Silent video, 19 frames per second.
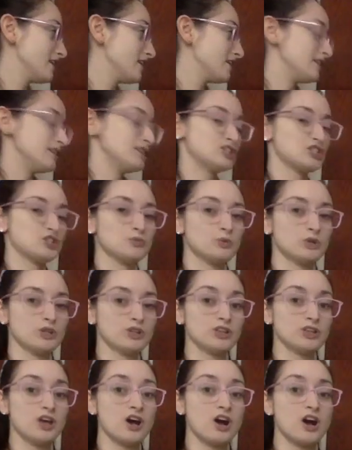into a
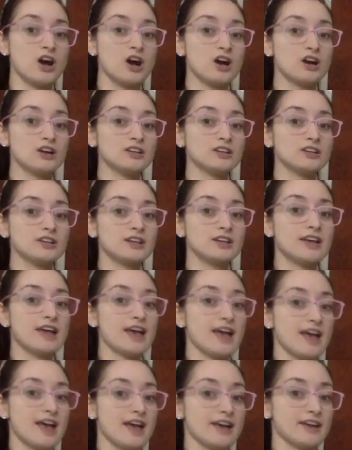long
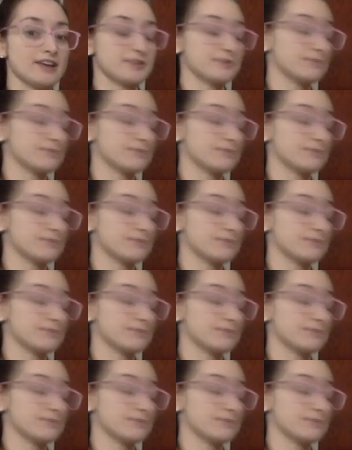A.